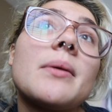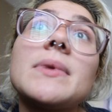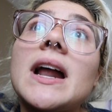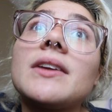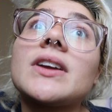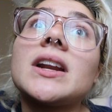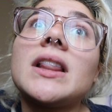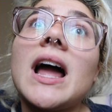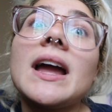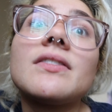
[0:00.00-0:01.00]
I'm not even gonna
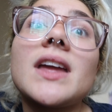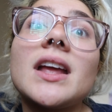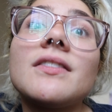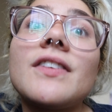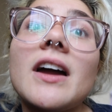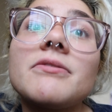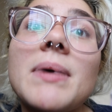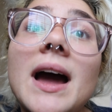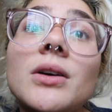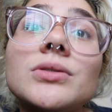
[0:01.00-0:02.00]
lie, I've gained five
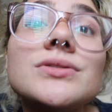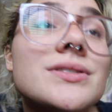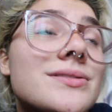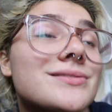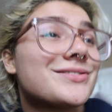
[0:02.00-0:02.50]
pounds.